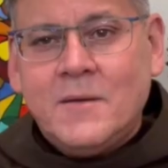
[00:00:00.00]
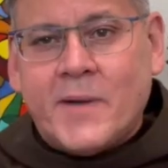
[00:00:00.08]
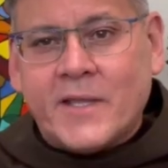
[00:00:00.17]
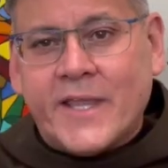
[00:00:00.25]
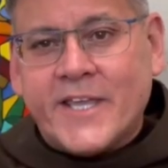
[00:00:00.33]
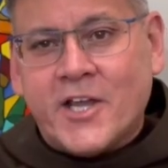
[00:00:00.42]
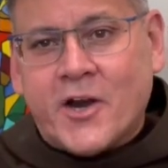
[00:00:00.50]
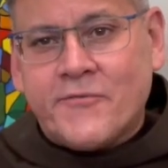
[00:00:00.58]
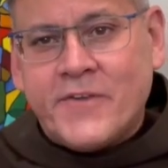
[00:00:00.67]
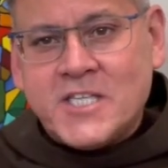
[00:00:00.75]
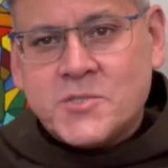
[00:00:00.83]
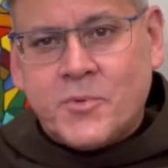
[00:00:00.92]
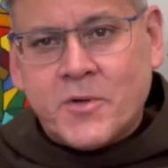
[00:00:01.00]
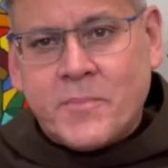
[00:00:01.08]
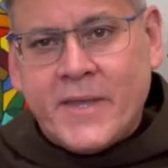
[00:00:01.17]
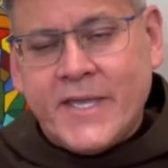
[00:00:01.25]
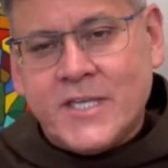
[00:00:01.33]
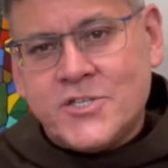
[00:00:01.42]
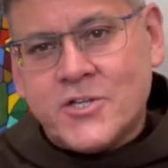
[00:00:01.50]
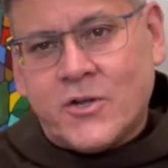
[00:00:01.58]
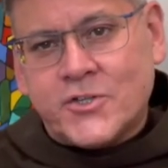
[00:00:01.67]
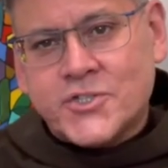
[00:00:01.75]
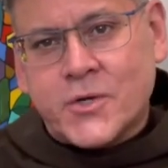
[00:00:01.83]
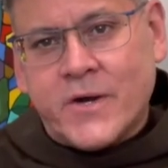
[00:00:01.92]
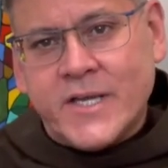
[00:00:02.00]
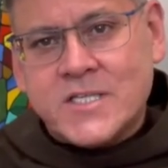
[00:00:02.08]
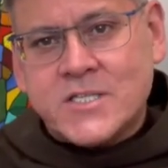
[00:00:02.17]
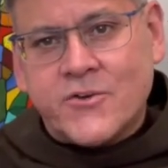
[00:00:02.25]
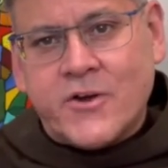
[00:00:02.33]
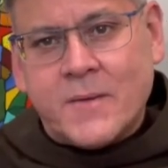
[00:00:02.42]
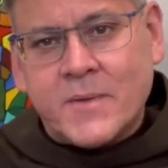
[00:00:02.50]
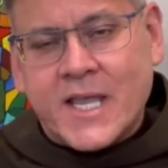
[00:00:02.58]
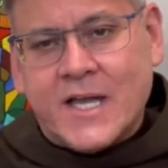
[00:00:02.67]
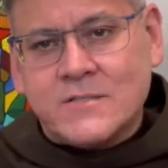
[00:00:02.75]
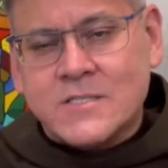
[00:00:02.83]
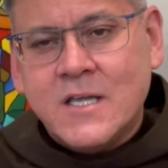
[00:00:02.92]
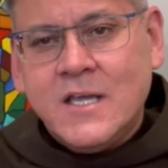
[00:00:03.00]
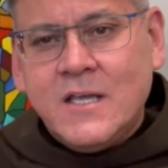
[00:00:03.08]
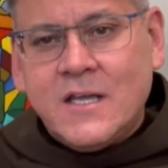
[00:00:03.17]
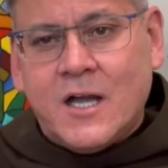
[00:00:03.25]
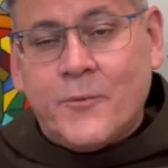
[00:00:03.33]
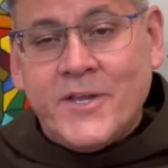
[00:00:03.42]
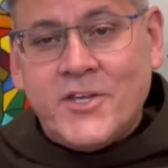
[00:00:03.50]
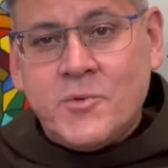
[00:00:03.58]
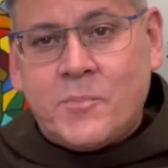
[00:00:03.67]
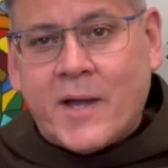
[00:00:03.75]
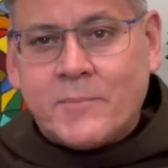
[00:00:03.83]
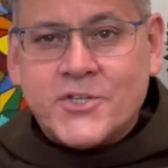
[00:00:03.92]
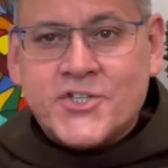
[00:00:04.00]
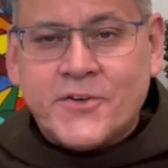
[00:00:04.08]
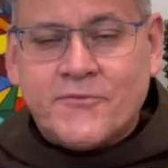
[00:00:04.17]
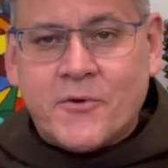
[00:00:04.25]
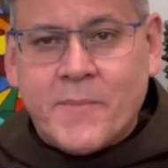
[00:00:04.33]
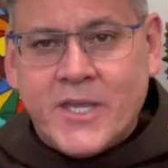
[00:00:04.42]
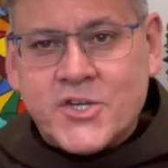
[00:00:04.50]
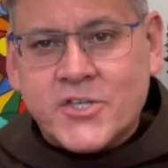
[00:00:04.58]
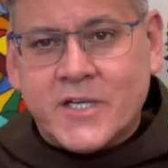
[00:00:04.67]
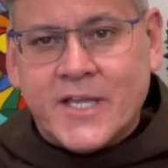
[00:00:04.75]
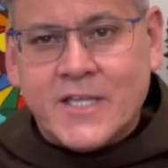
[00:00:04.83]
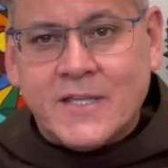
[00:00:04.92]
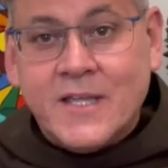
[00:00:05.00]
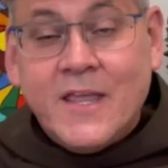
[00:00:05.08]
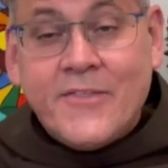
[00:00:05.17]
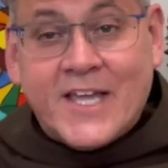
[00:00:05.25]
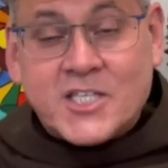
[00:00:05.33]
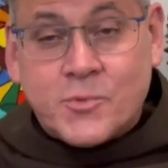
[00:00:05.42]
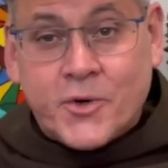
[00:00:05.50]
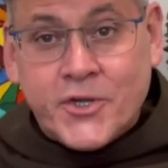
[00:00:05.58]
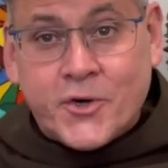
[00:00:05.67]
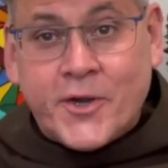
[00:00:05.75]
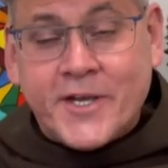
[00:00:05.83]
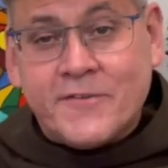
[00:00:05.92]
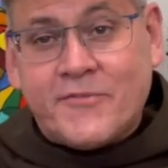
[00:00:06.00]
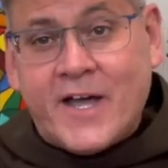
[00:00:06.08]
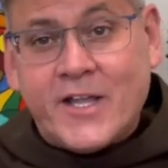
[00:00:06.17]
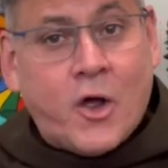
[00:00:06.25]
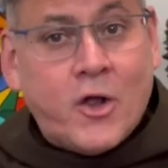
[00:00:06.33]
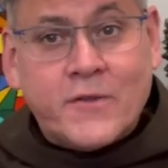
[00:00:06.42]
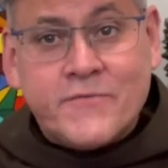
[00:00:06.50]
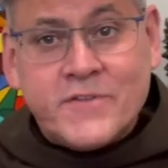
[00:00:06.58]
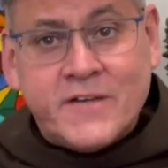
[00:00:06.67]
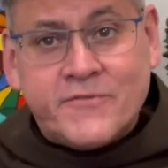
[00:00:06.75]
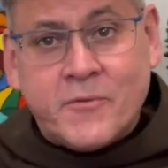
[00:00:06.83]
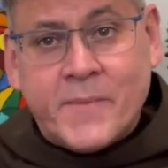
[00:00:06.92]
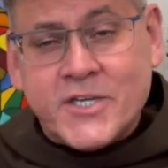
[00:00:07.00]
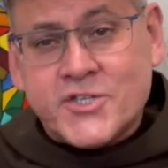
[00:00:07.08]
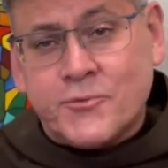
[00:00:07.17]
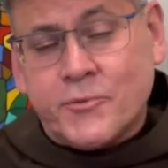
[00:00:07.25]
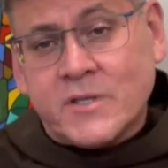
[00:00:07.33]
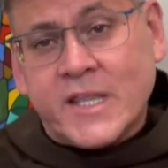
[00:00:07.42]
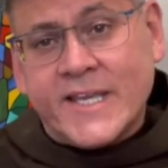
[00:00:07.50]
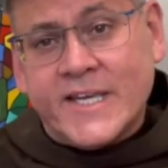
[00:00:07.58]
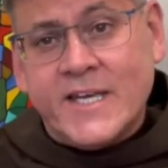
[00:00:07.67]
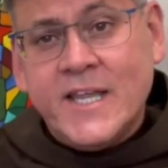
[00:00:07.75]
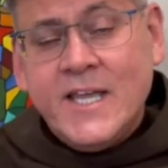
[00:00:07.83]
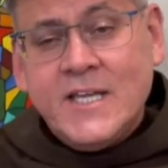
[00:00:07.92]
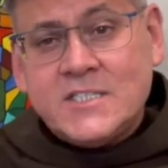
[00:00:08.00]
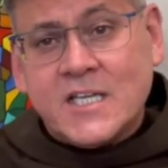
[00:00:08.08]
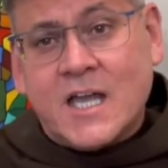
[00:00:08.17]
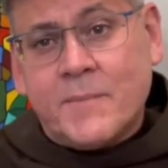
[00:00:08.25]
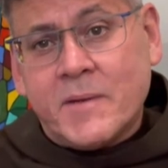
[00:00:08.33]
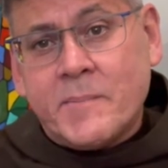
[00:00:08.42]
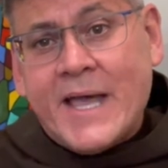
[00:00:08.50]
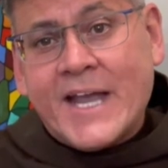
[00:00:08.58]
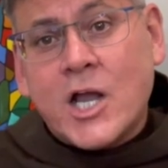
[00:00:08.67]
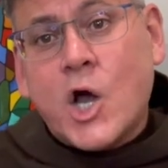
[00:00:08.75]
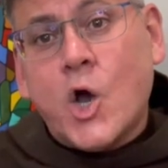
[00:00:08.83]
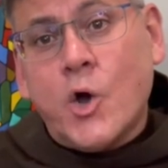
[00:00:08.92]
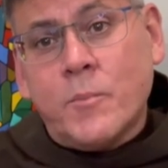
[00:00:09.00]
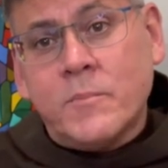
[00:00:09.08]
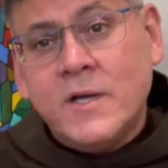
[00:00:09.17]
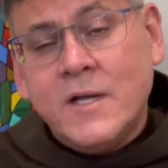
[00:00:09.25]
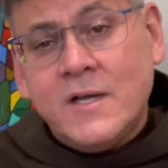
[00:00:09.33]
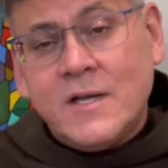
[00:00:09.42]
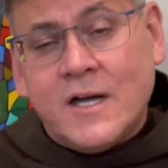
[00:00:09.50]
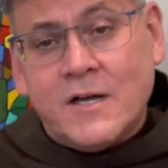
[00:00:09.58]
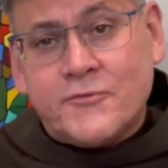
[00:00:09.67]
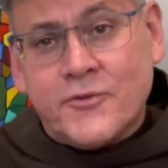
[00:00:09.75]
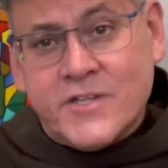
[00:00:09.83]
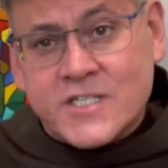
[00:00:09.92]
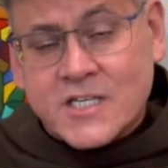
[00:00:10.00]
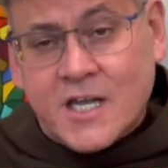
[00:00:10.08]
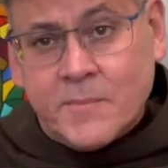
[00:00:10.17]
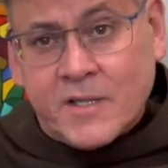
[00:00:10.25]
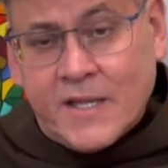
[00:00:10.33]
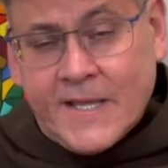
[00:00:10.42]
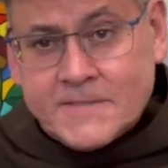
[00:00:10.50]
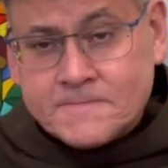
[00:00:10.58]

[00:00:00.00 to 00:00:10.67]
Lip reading: liking our Facebook page and also our Instagram accounts. We do publish information, and that's where you're going to find all of the information related to coming back home for this coming Lent.